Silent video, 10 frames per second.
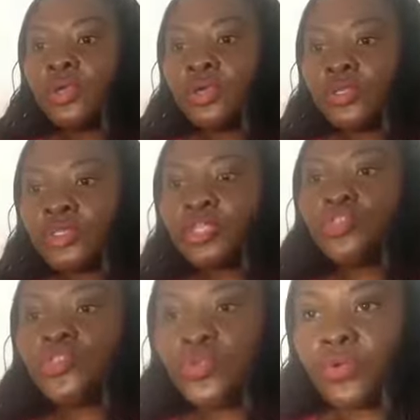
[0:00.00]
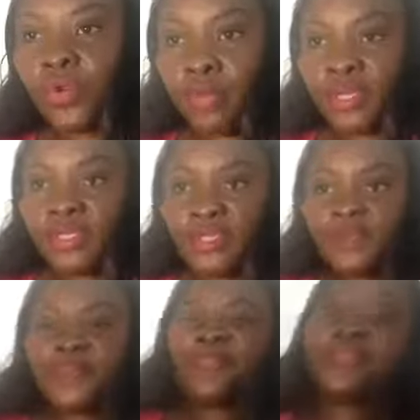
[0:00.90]
is the true remedy.
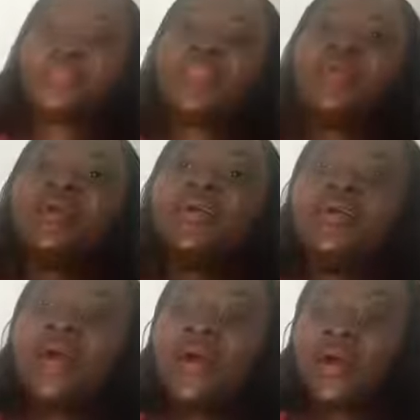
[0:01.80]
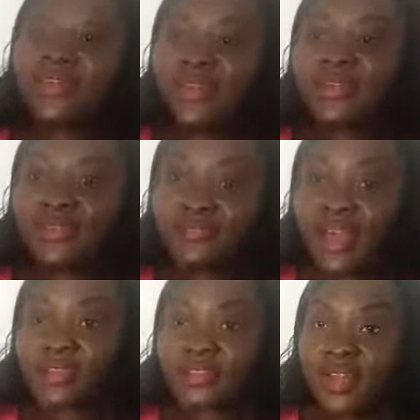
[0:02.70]
I think
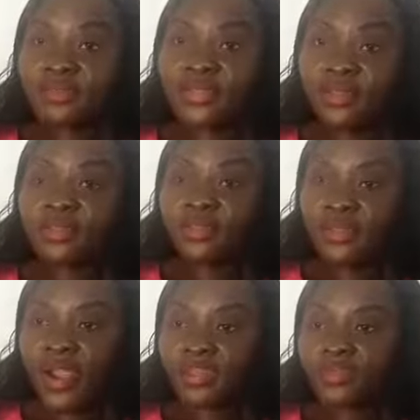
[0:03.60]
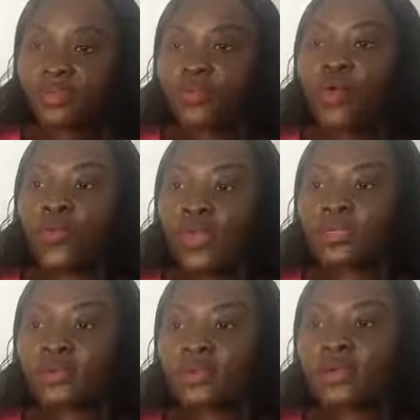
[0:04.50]
that is absolutely right. What we are
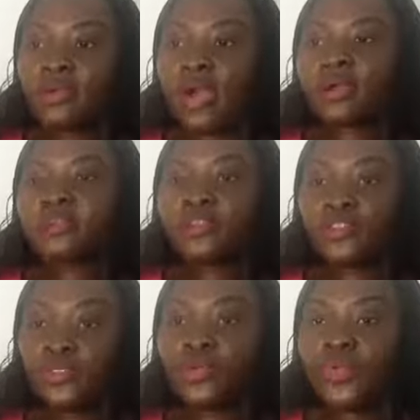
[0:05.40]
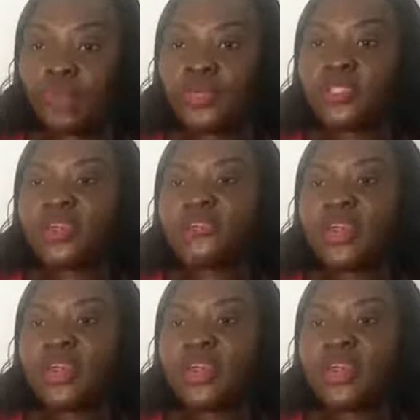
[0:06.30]
talking about is the true remedy of